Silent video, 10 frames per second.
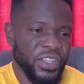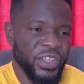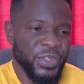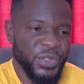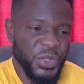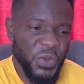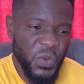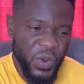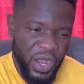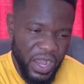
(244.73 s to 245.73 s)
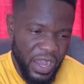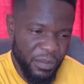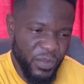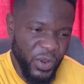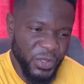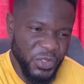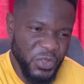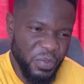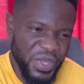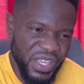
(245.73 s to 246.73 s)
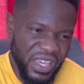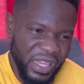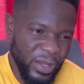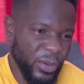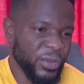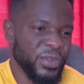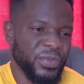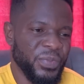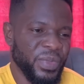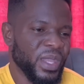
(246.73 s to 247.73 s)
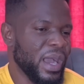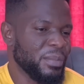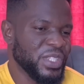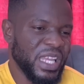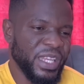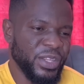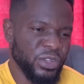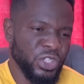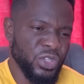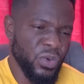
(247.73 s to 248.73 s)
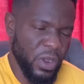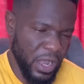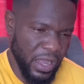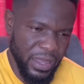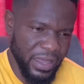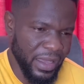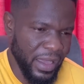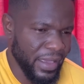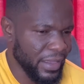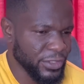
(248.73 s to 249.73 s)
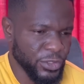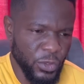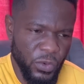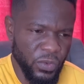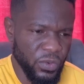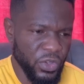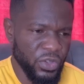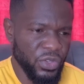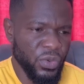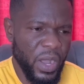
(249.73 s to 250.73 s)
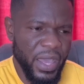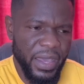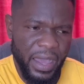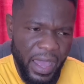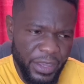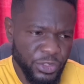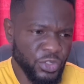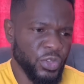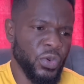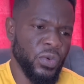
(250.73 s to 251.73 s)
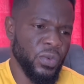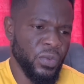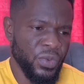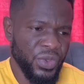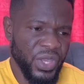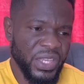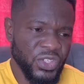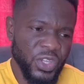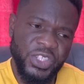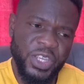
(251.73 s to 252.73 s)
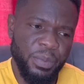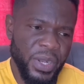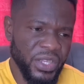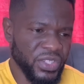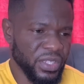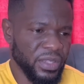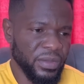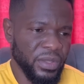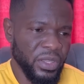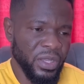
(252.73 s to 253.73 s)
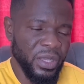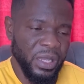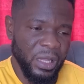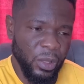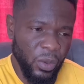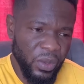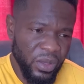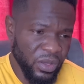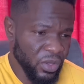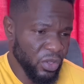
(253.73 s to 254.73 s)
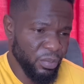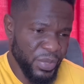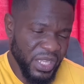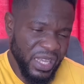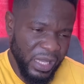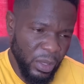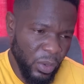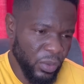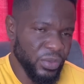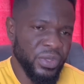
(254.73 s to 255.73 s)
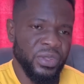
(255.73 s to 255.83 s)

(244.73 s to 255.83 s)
you are born to be alone i'm telling you you are a higher soul you are a high soul and such a person lone being alone